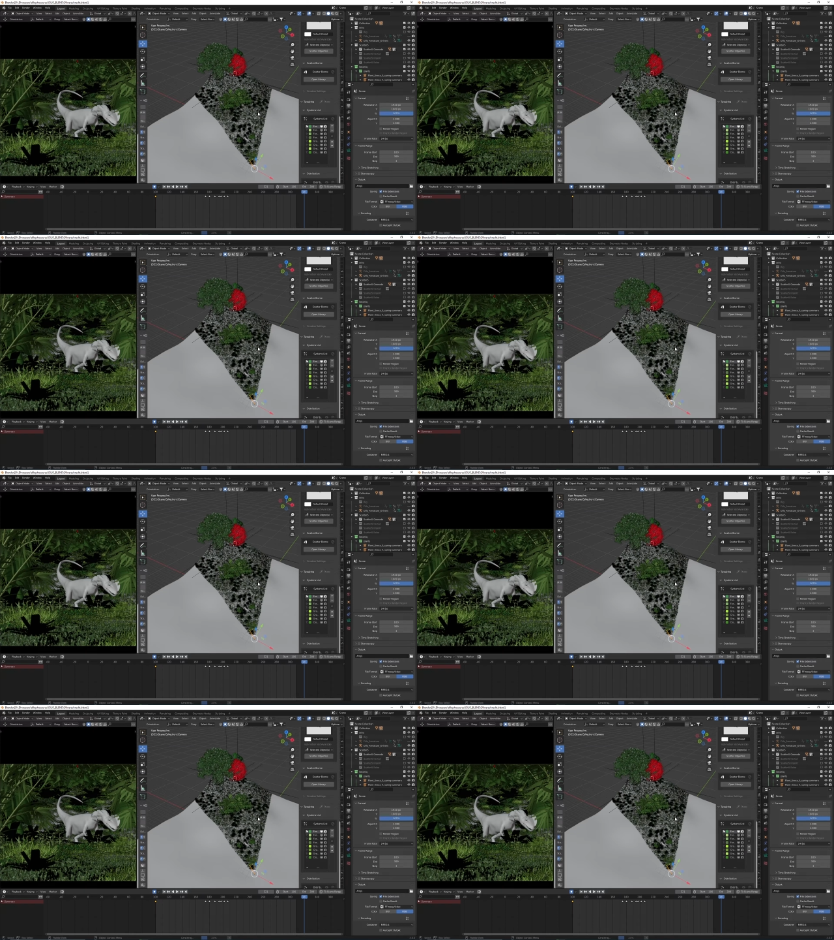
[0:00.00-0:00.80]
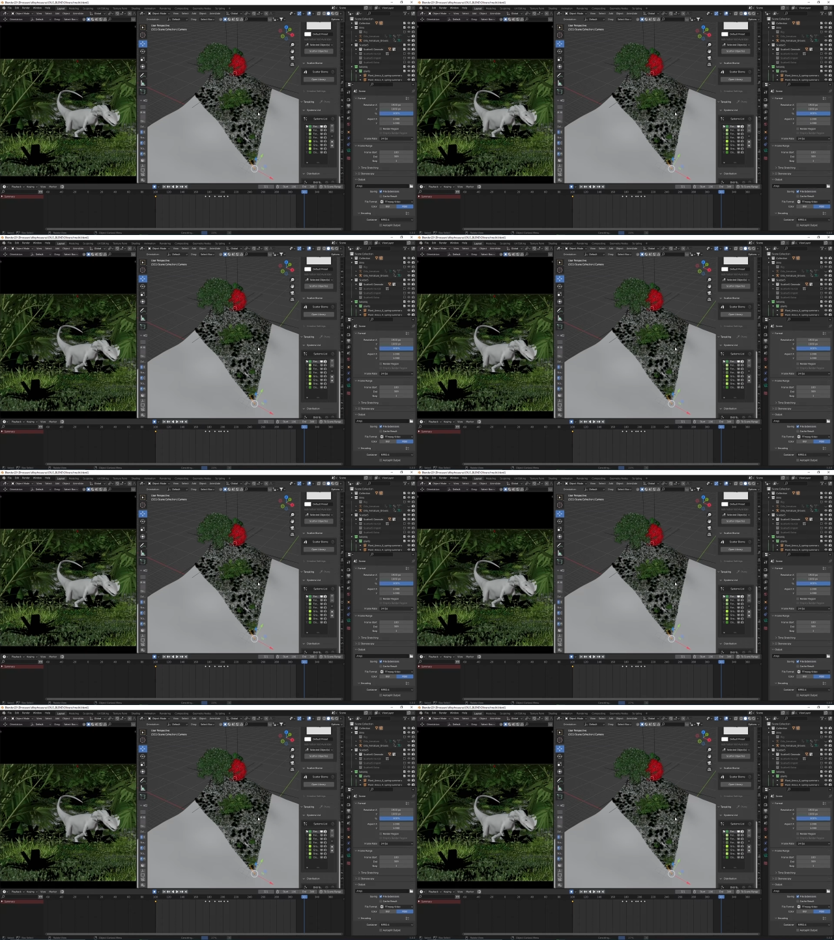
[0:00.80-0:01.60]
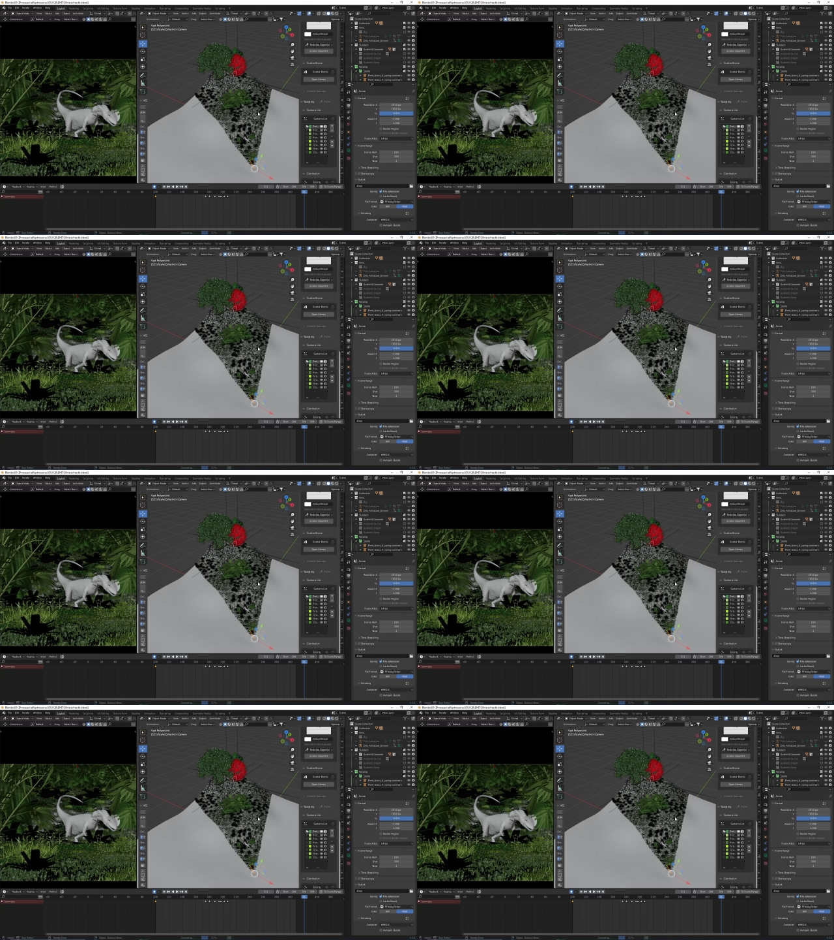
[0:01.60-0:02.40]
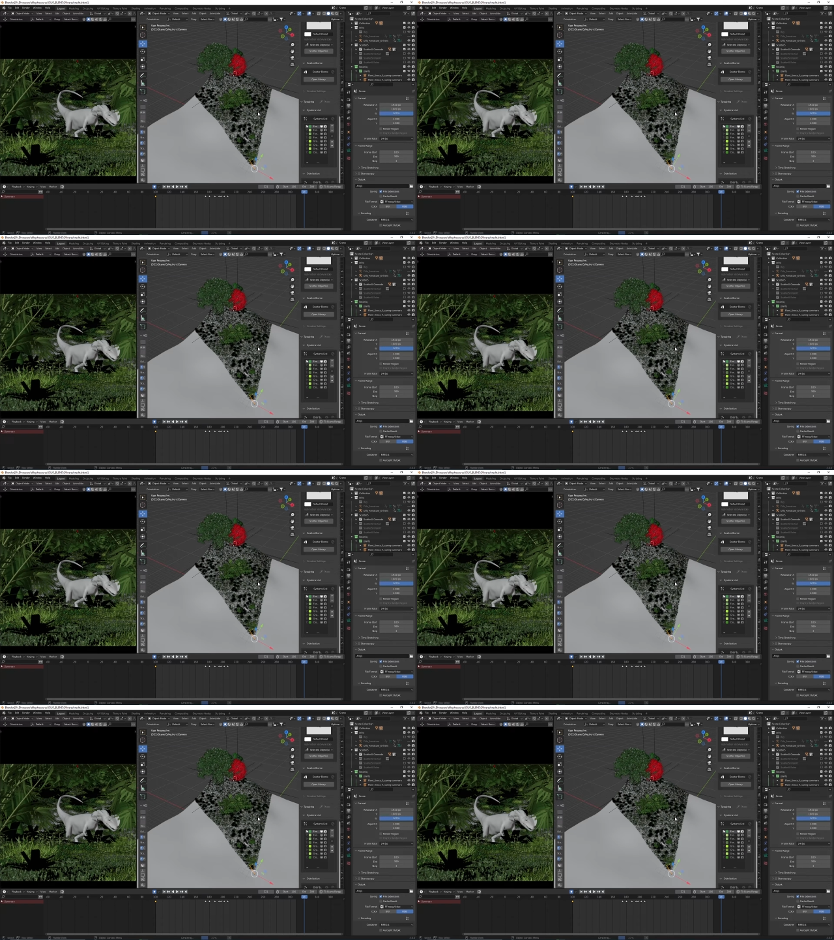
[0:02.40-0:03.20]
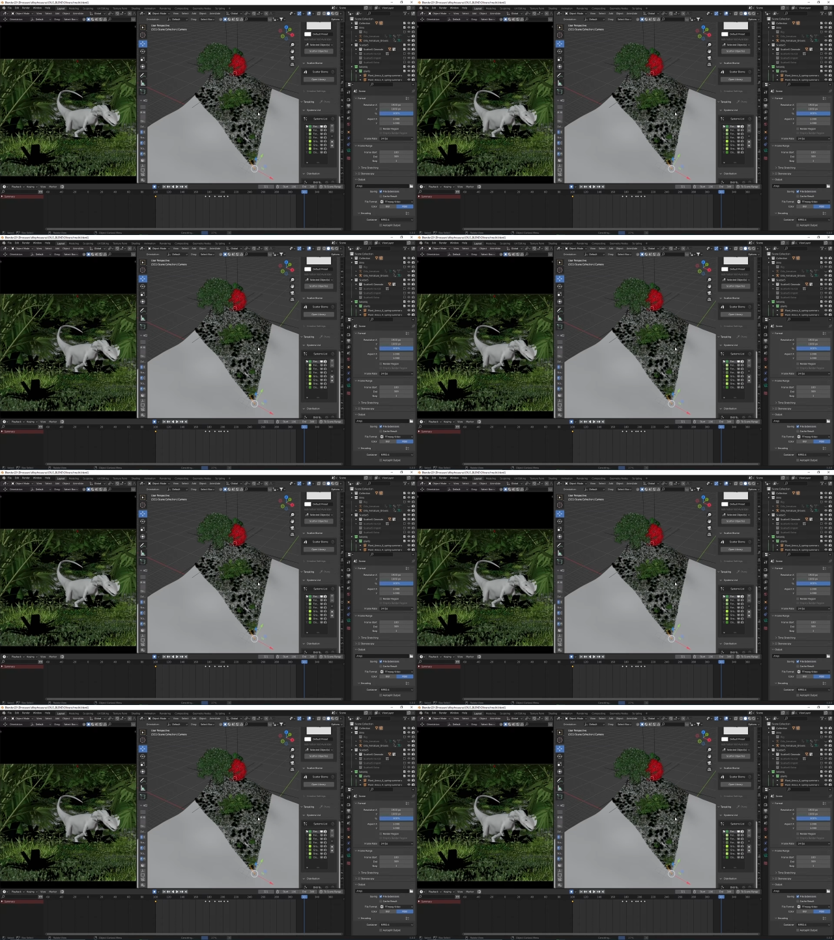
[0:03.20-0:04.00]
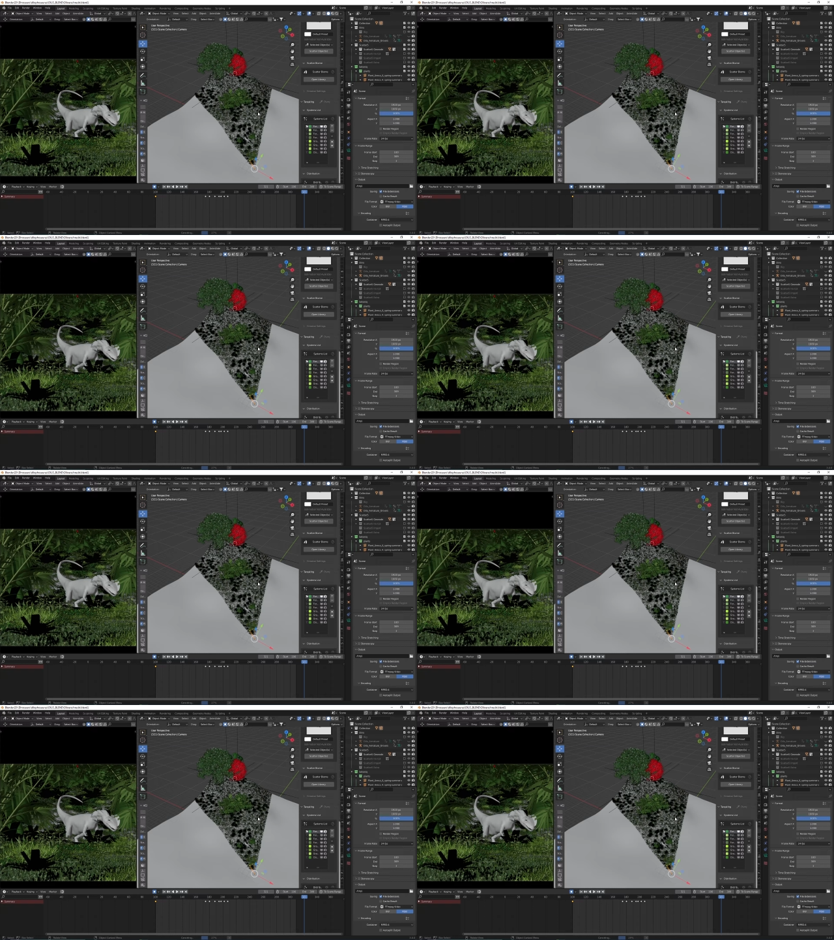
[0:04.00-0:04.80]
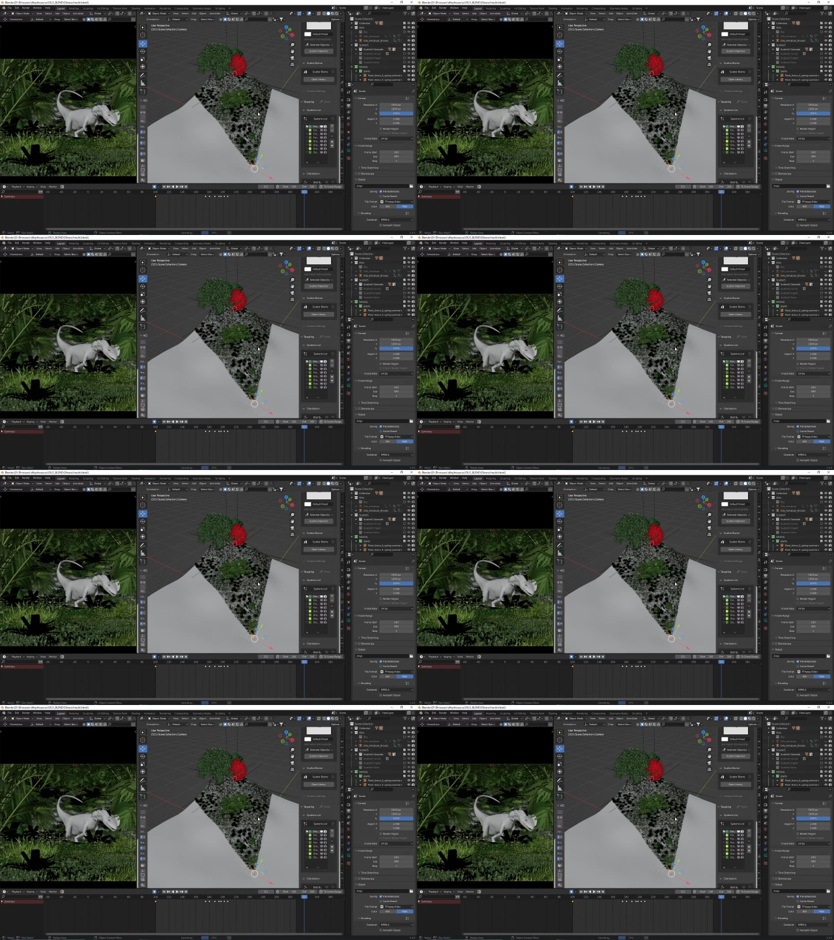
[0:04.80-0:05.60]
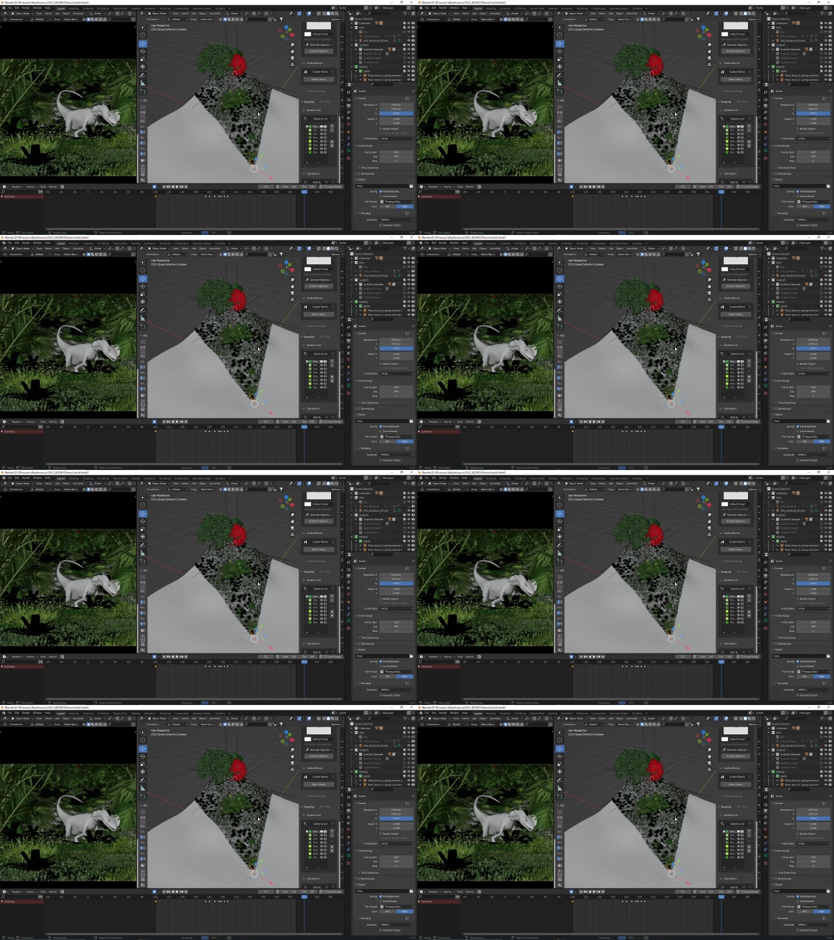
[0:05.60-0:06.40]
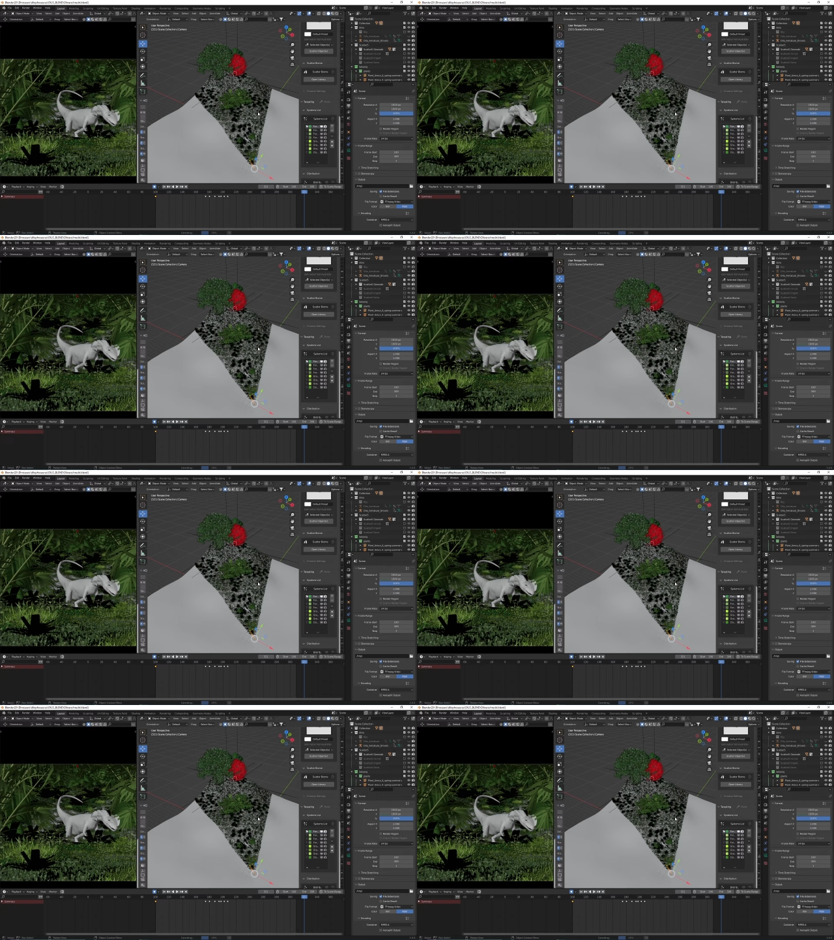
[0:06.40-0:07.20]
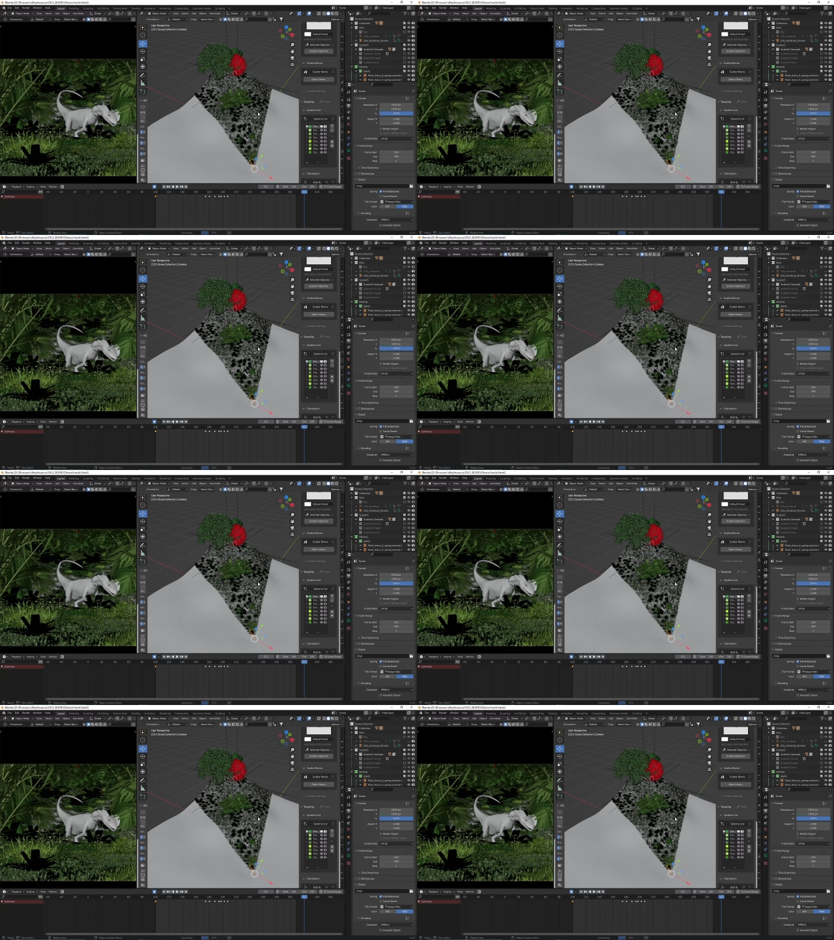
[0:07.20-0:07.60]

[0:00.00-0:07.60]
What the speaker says: Nobody's mouth can be seen.